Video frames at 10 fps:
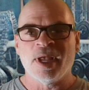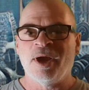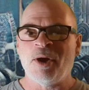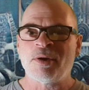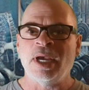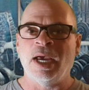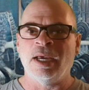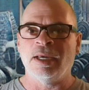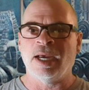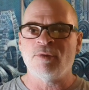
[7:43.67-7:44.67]

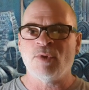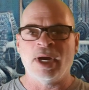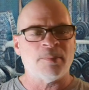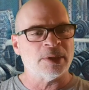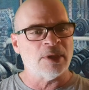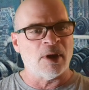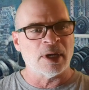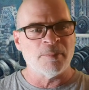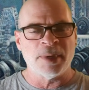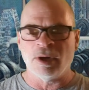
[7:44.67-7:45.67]
Okay, I rambled on a
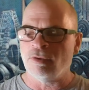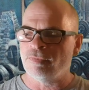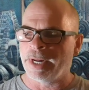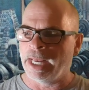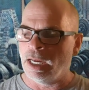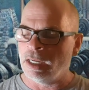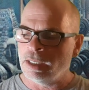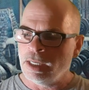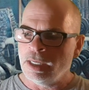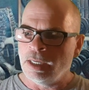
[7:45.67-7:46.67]
bit over there.
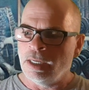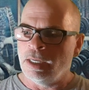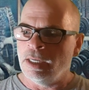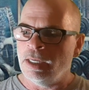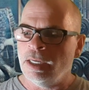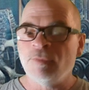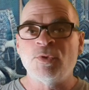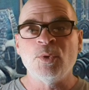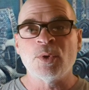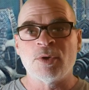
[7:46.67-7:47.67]
If
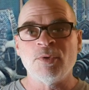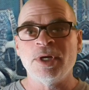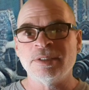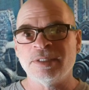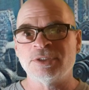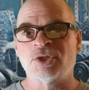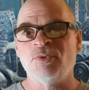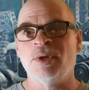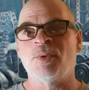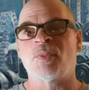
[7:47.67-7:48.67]
you agree or
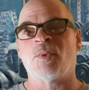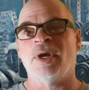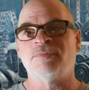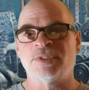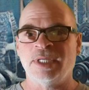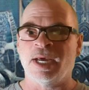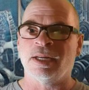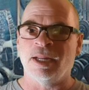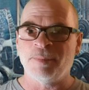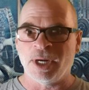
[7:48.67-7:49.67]
disagree with what I've said,
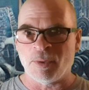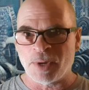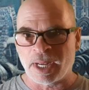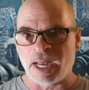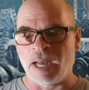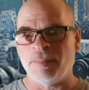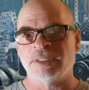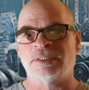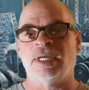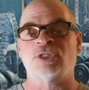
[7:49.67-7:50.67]
let me know in the
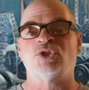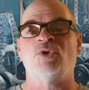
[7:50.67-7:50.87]
comments section.